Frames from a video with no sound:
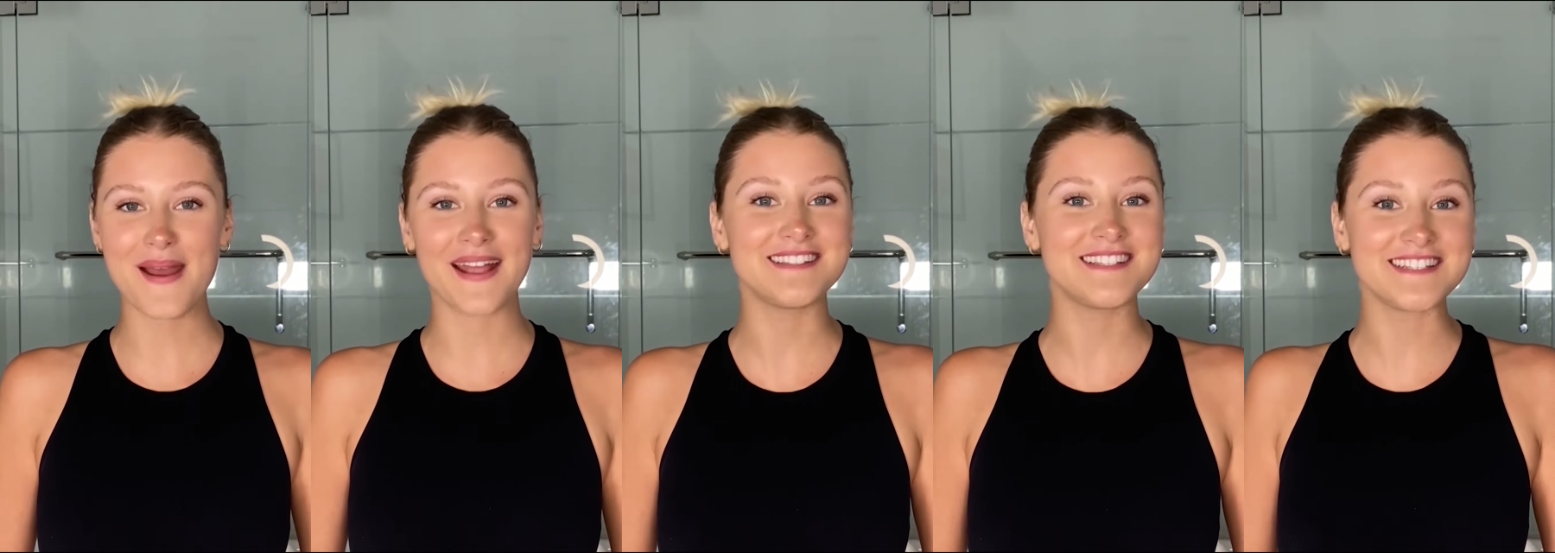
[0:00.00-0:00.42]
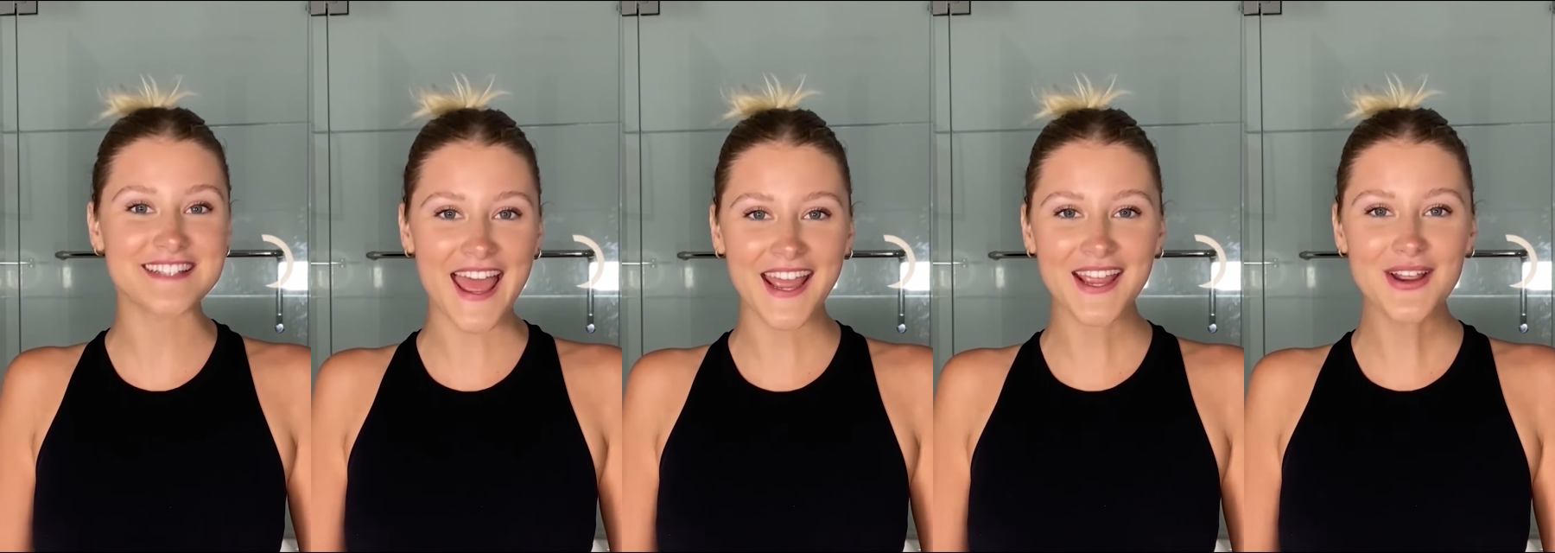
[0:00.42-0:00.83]
and
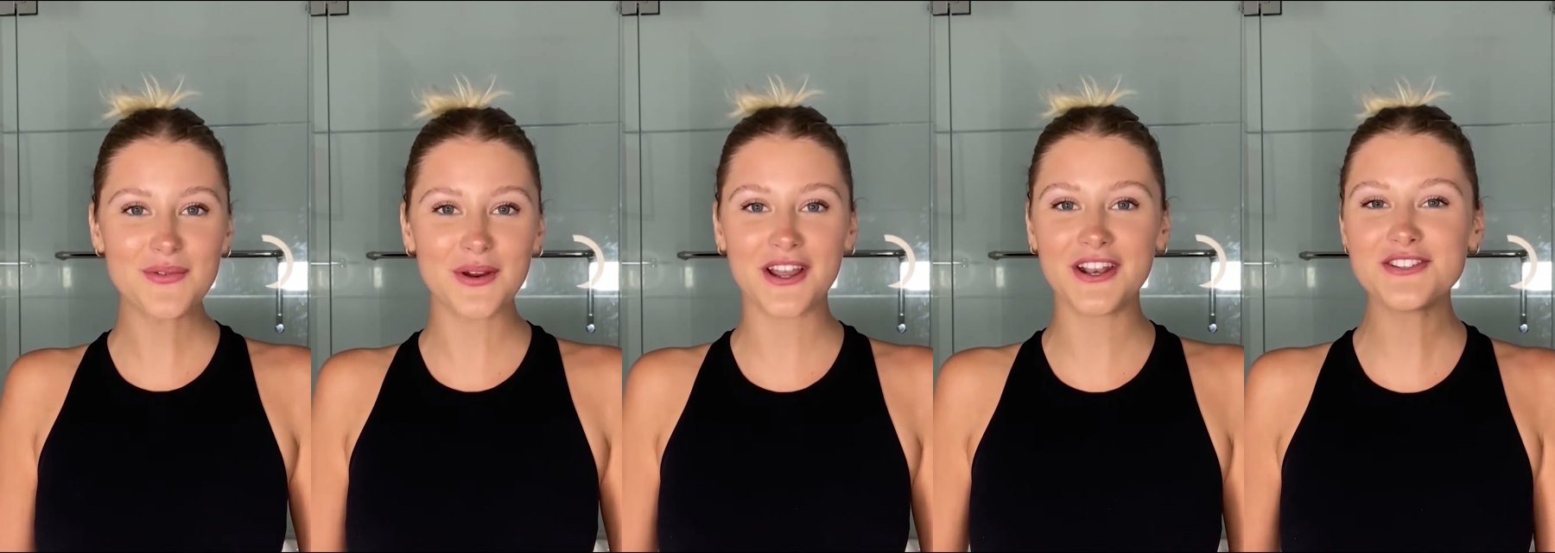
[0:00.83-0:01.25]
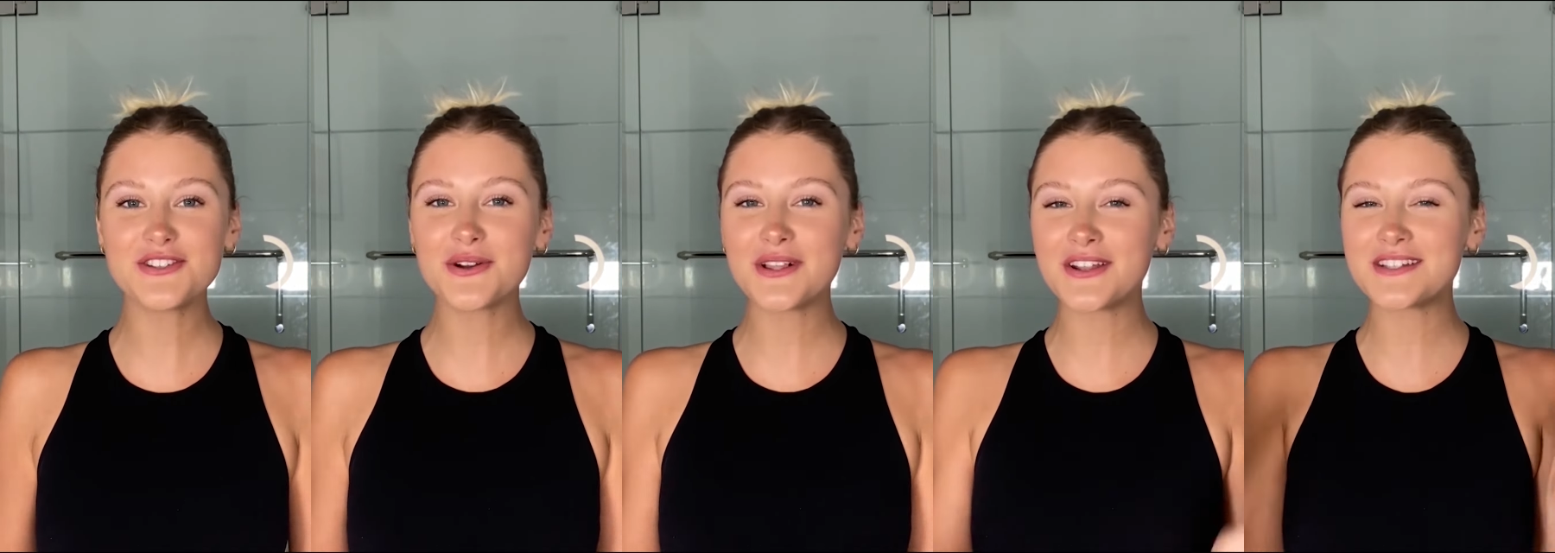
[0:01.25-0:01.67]
today we're gonna
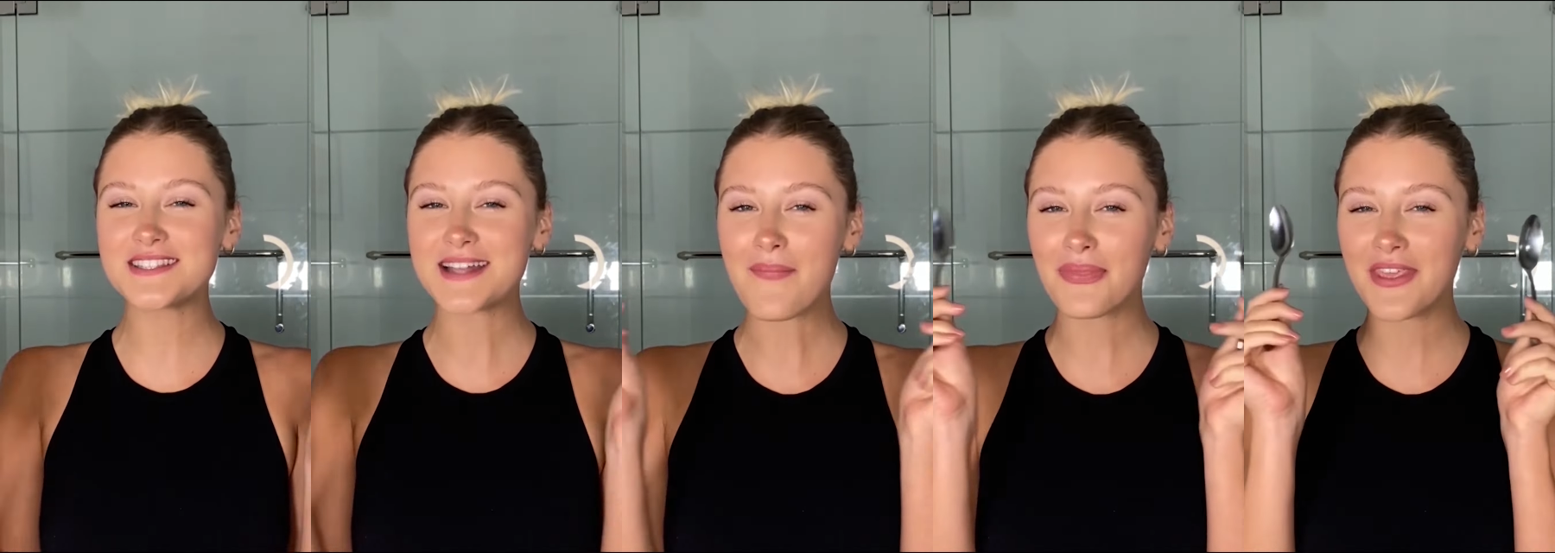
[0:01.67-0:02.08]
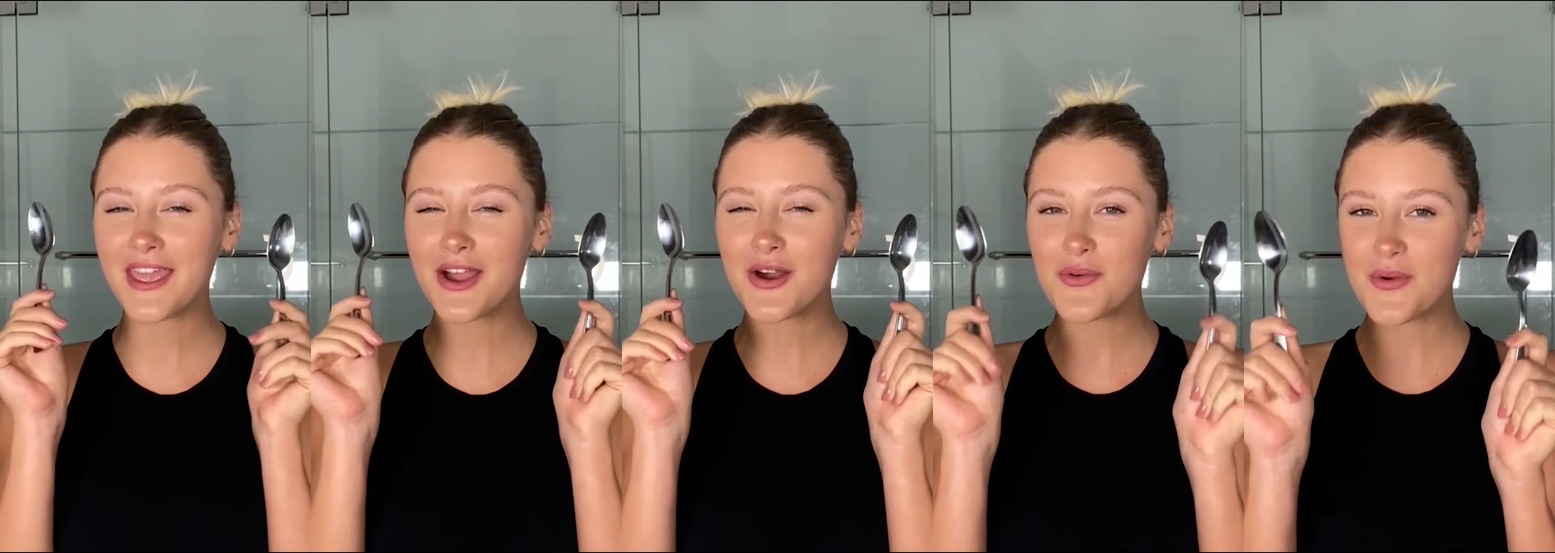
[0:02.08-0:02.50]
do a little
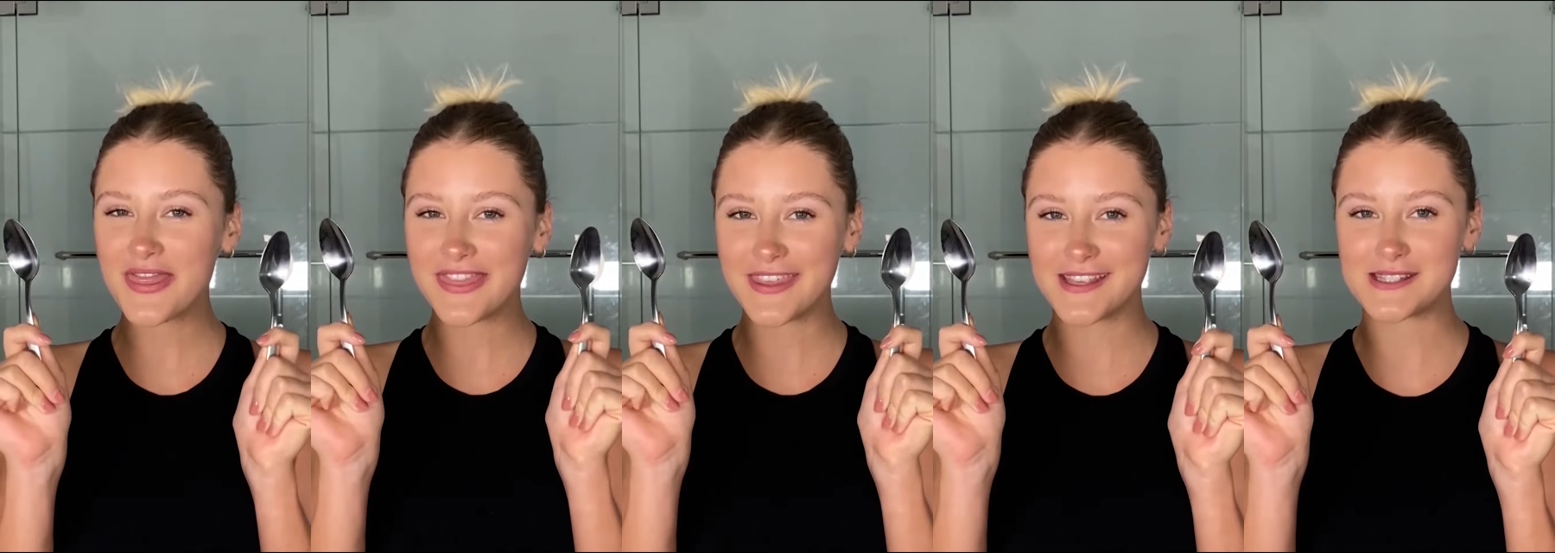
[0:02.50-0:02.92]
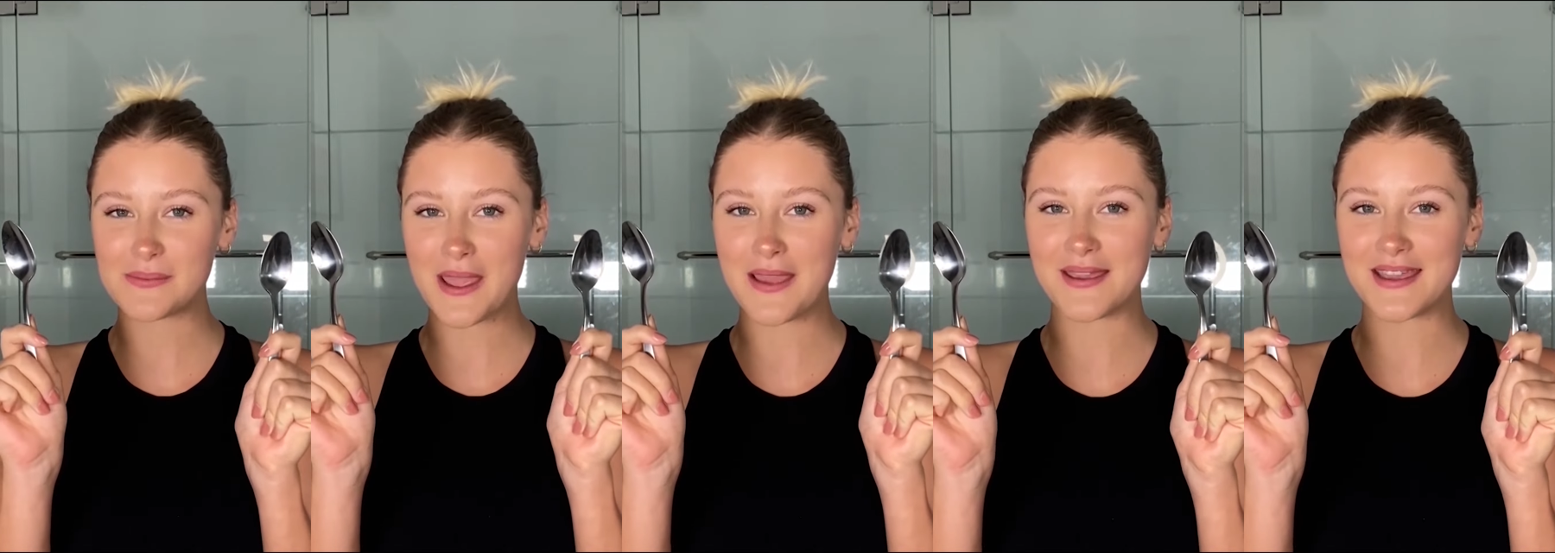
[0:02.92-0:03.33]
something with these
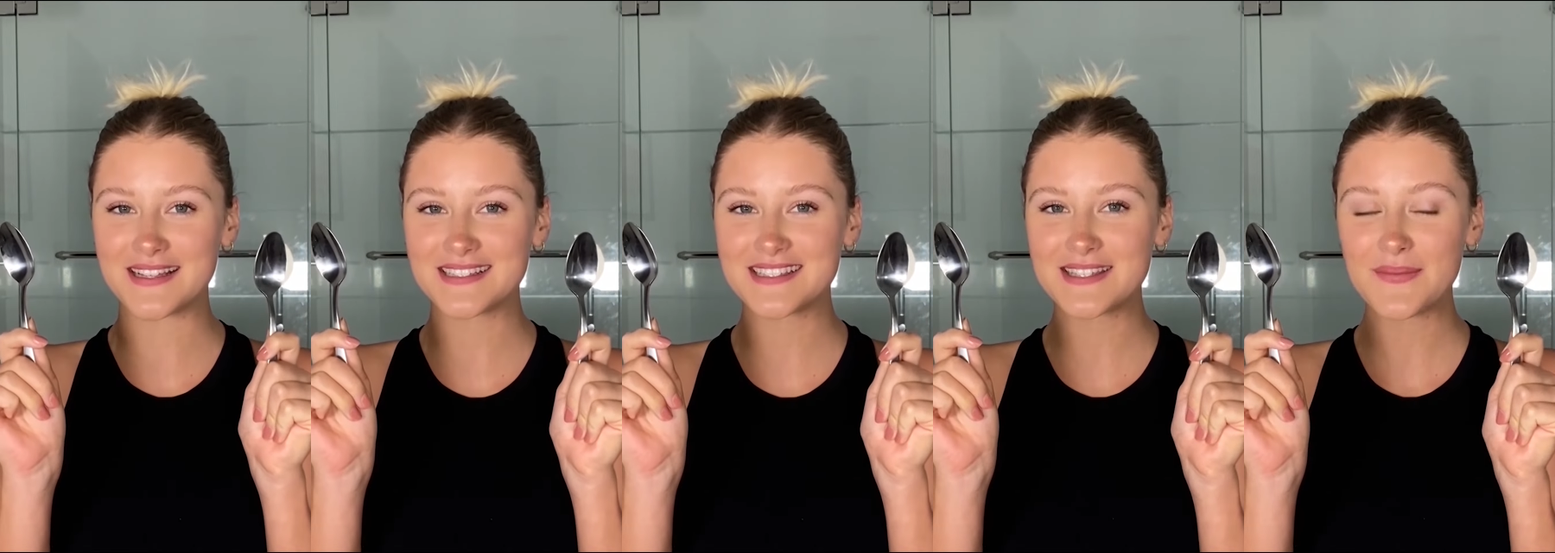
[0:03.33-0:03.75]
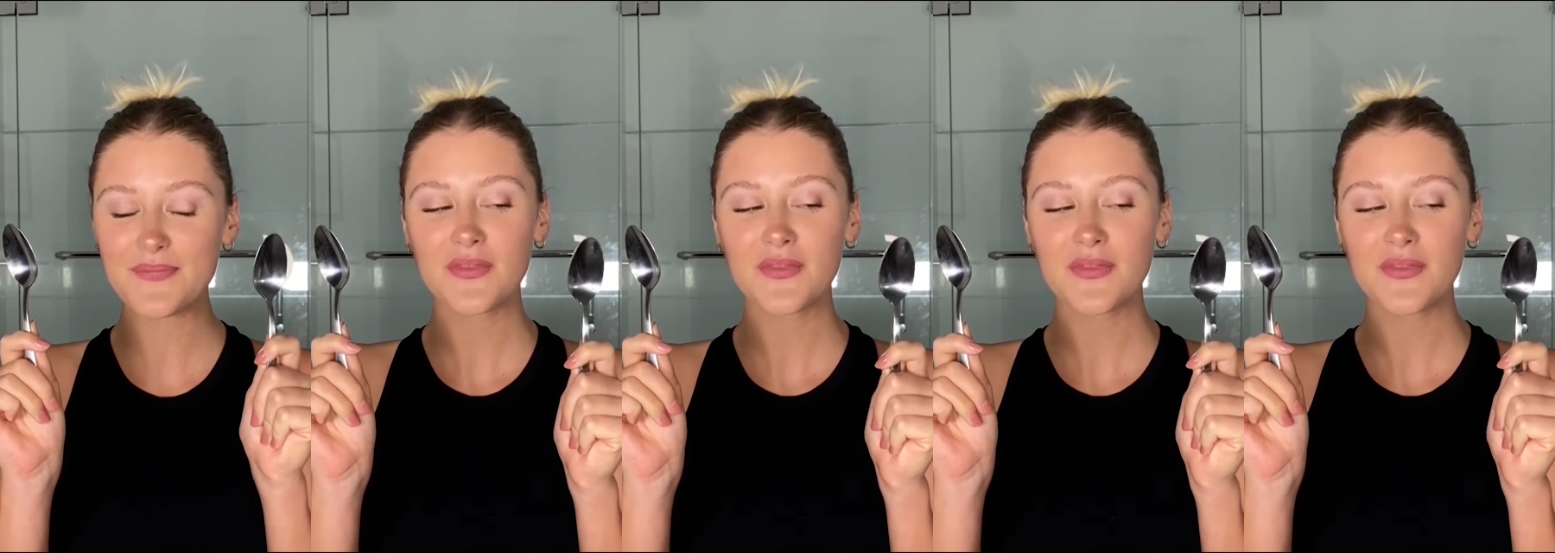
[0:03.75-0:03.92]
babies.